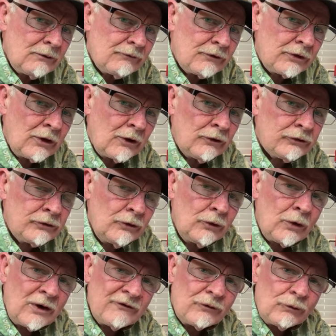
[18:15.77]
For those
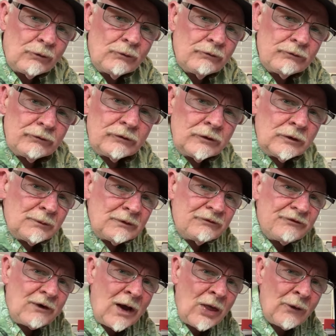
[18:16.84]
who you've been
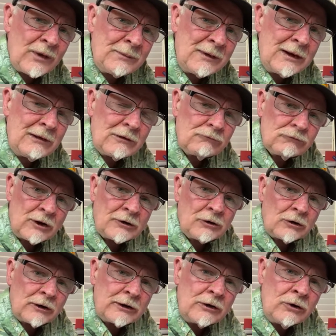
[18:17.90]
following me
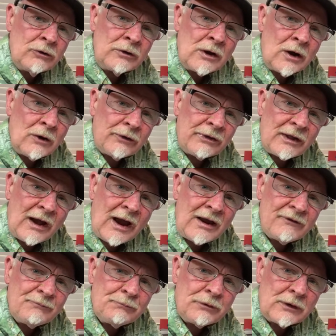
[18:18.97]
regularly, you know that I
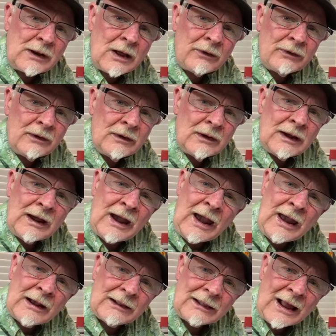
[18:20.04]
have put out,
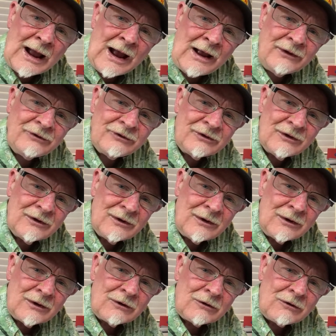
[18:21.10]
hey, Alas,
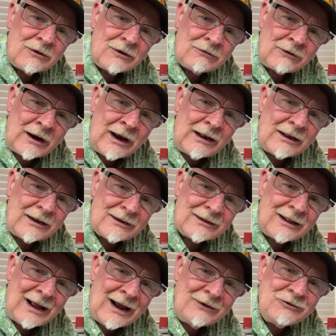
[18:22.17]
great,
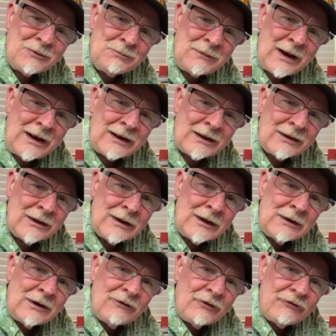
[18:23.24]
glad you made it.
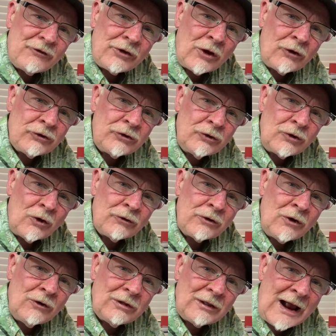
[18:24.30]
For those who don't
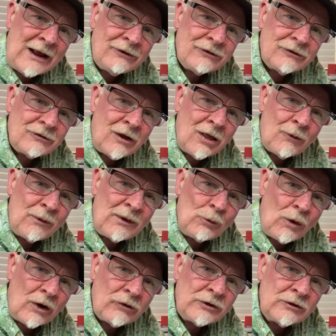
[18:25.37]
know, Alas is
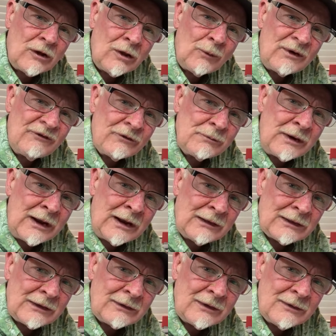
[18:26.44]
watching all the way from
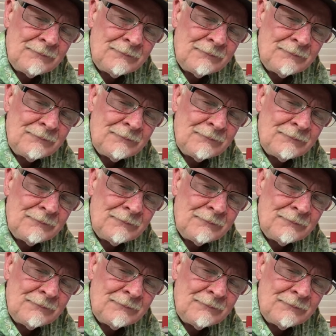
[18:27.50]
England.